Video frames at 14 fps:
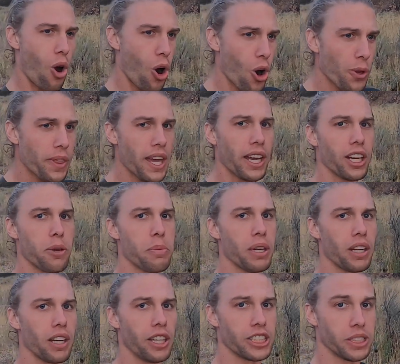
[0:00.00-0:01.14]
Are they going to be
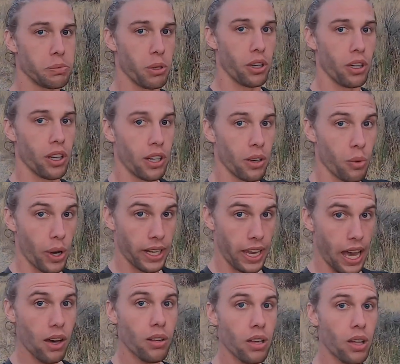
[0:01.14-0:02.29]
a customer right
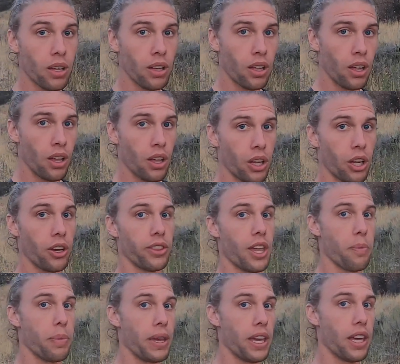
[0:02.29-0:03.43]
now? Could
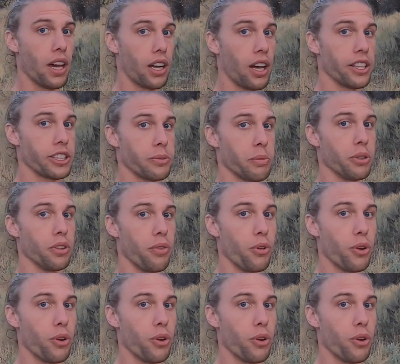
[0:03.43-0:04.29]
they be a customer in the